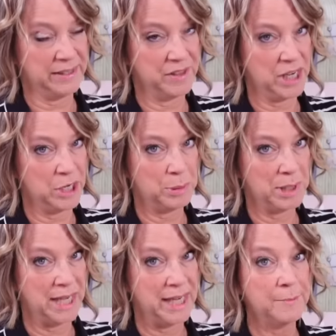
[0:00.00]
of the
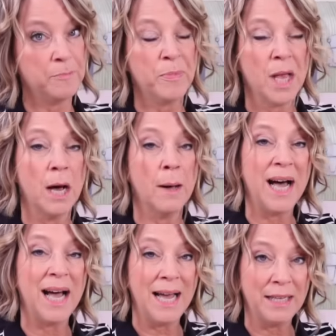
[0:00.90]
airplane,
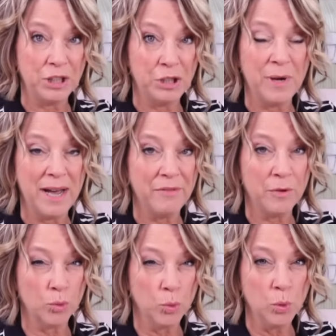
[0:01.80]
I do have the
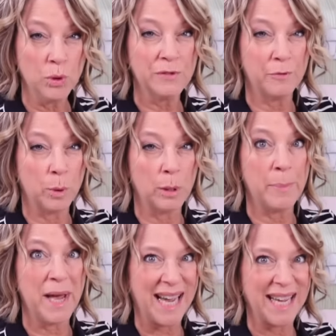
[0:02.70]
rules for
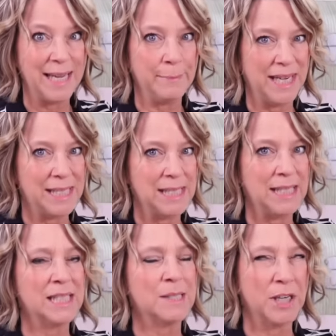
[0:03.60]
packing medicine,
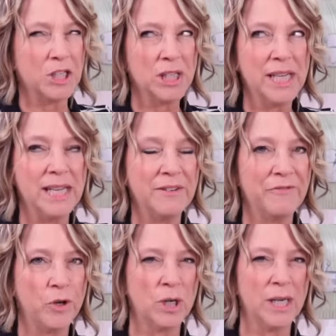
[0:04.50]
especially in
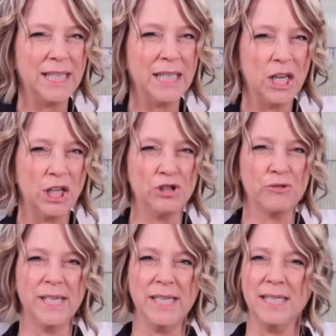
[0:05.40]
foreign
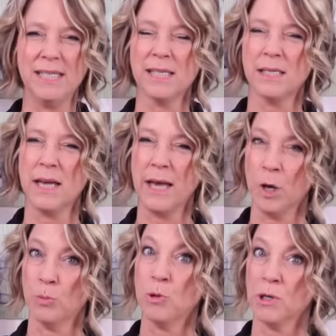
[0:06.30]
countries'
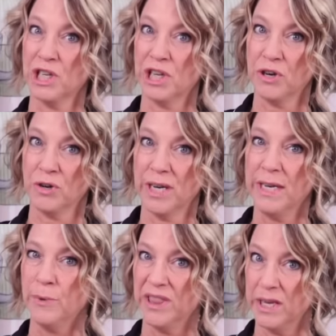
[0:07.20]
airport
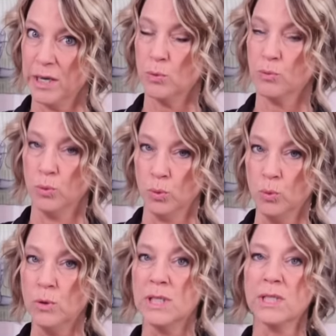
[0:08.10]
security with their
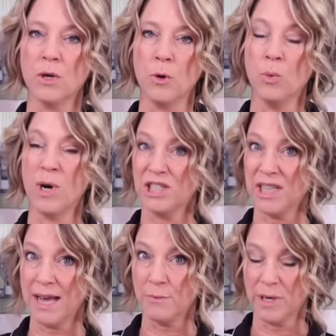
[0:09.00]
rules. So watch
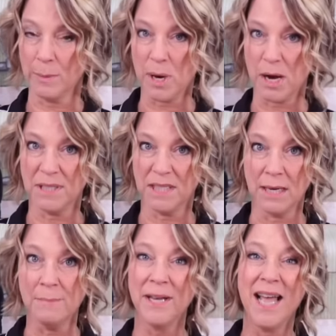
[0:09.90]
that when it pops up.